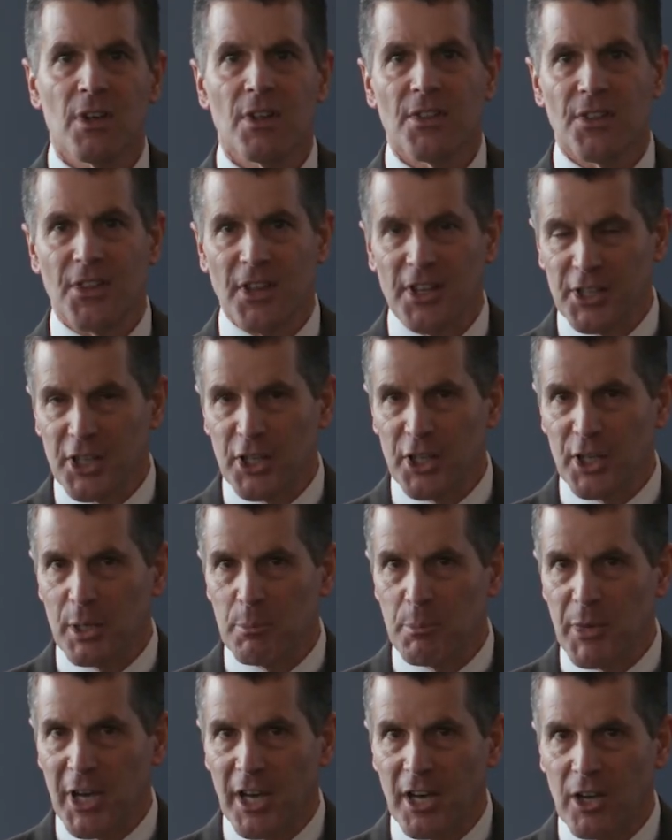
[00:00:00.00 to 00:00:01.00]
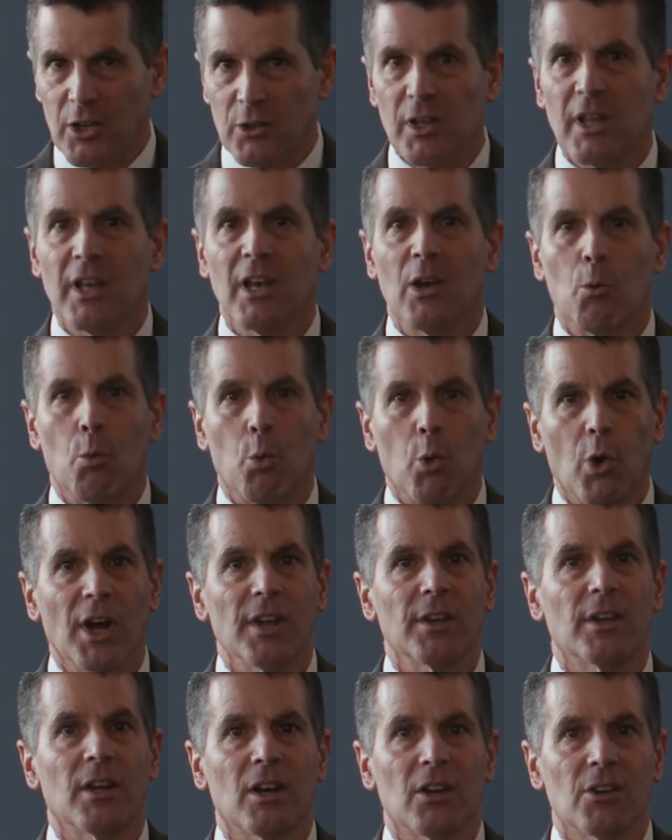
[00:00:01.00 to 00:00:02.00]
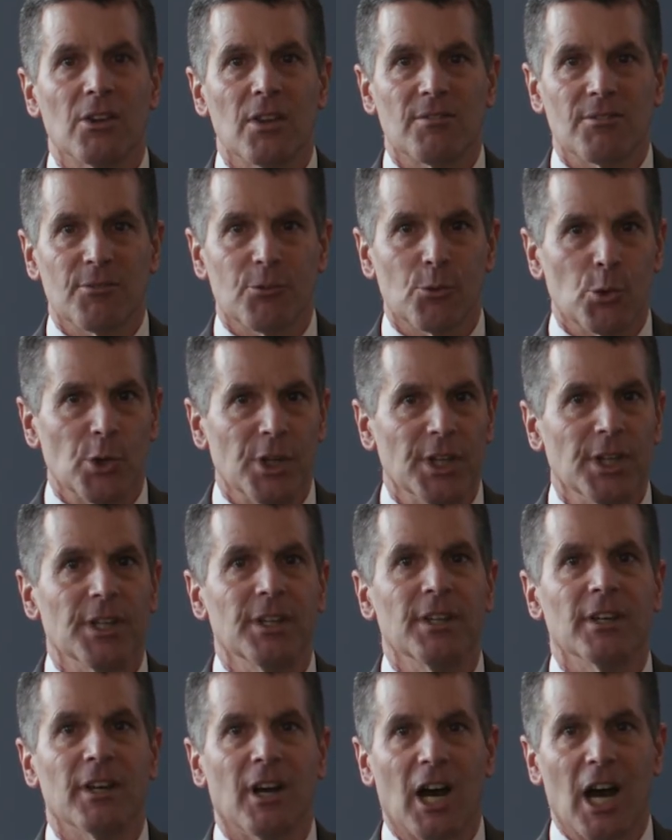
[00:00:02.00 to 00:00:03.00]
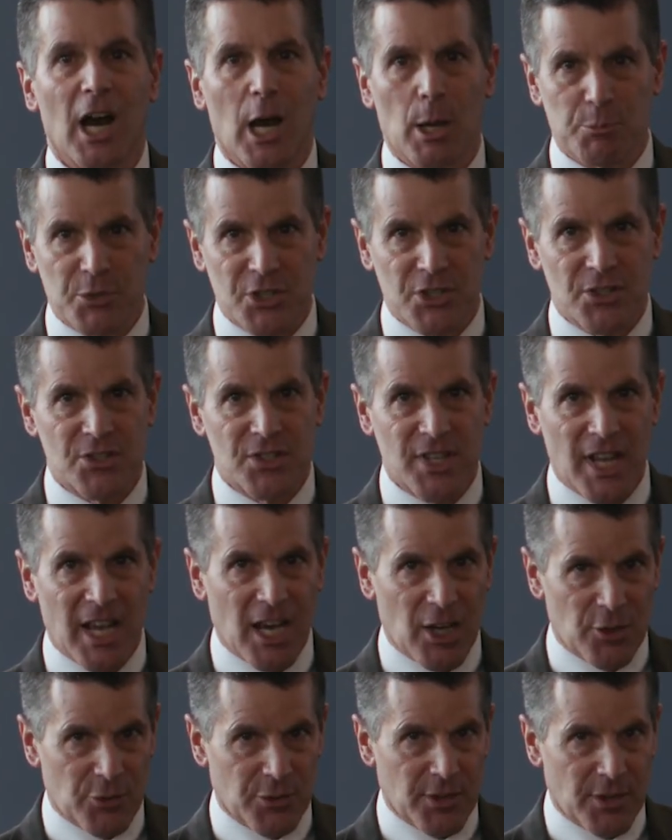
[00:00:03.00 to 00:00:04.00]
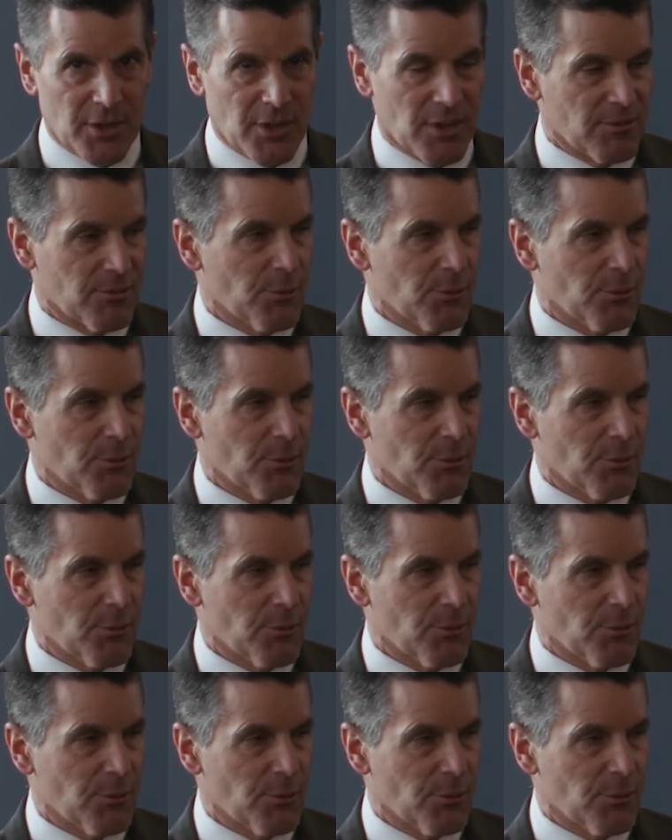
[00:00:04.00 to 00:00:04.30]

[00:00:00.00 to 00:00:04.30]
thinking about what are the free options out there,